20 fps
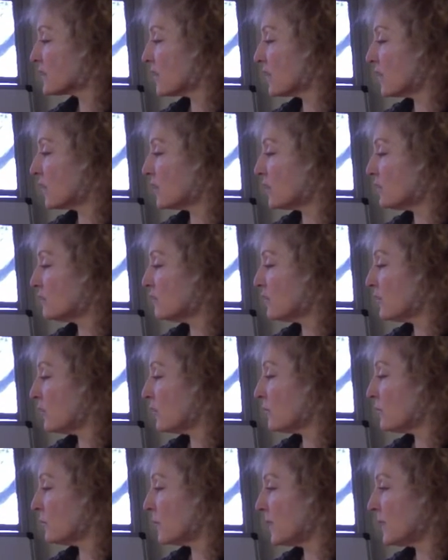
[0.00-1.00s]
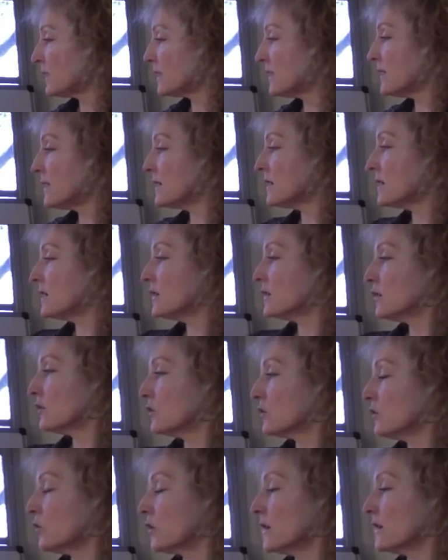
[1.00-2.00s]
of baking
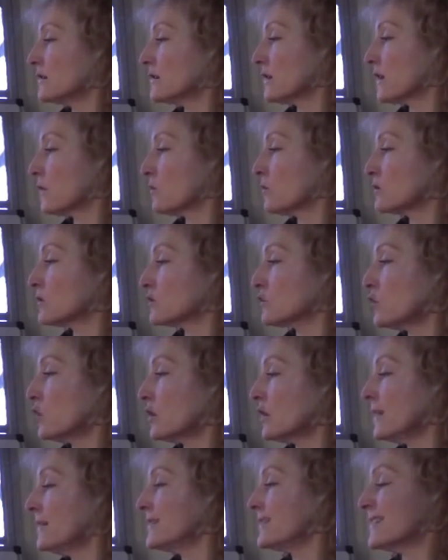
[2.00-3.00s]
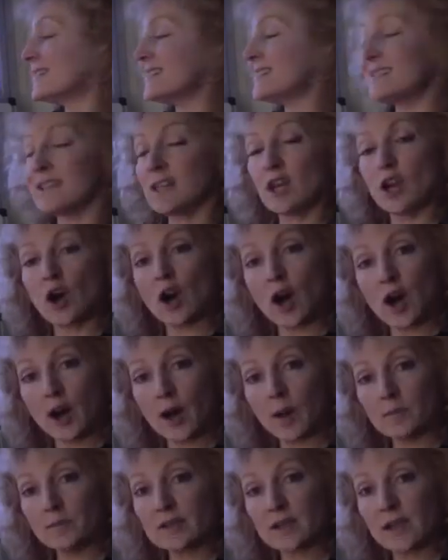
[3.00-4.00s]
cookies. In other words, cookies is the
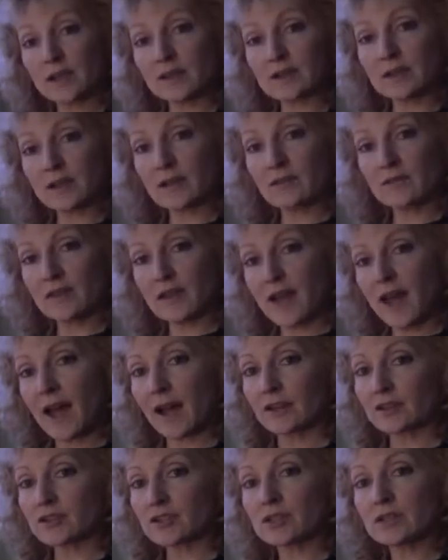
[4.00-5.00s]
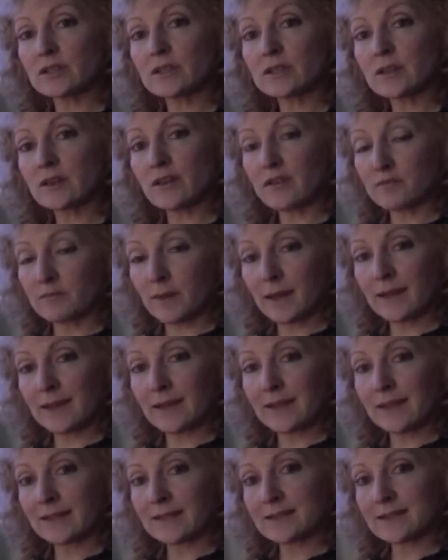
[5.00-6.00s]
object of the action of baking.
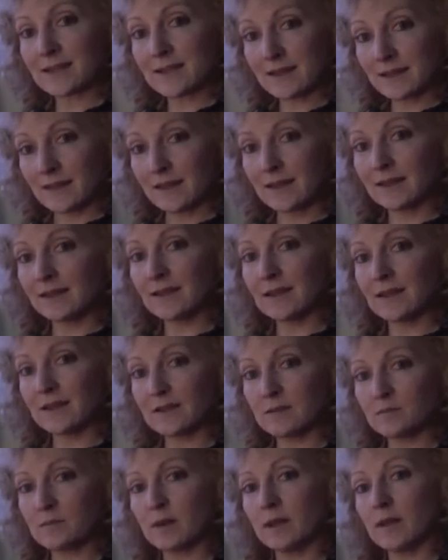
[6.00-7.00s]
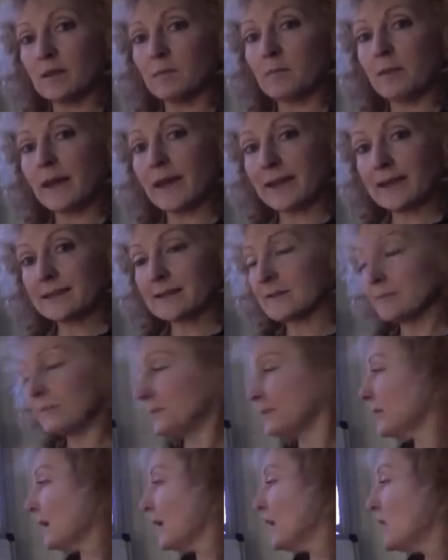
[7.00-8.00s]
It's the thing that is being baked.
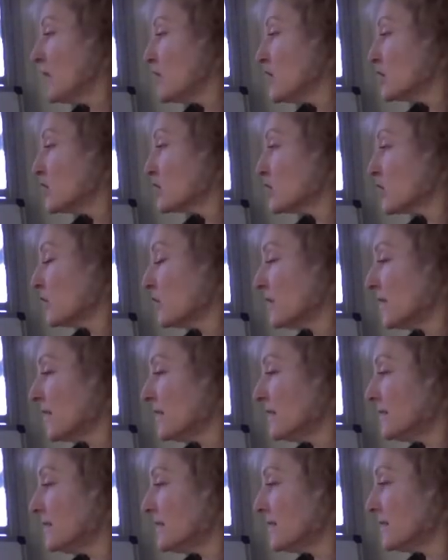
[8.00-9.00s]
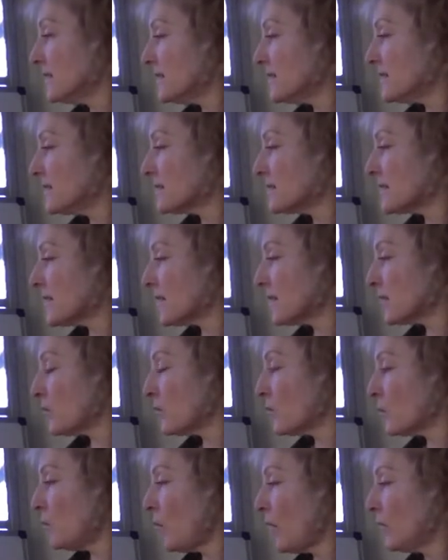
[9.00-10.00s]
So the idea is that
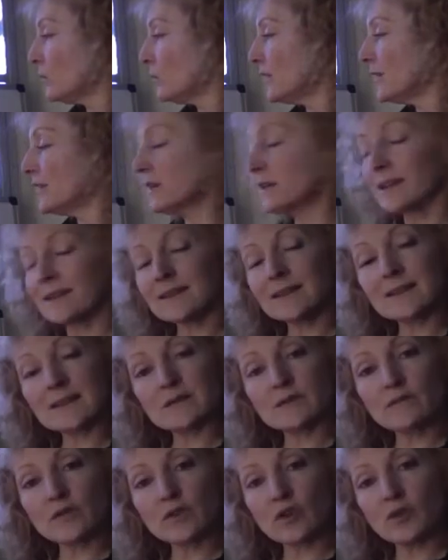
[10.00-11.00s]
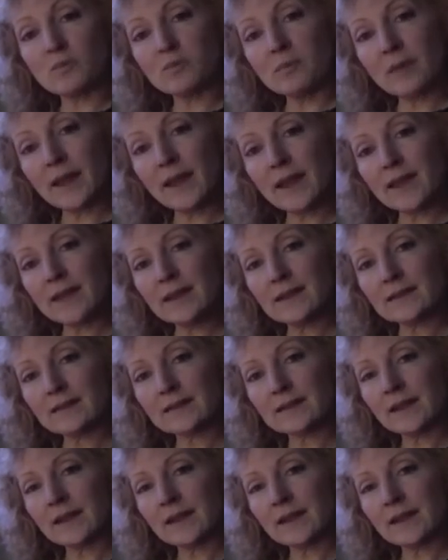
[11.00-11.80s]
when we look at this verb bakes,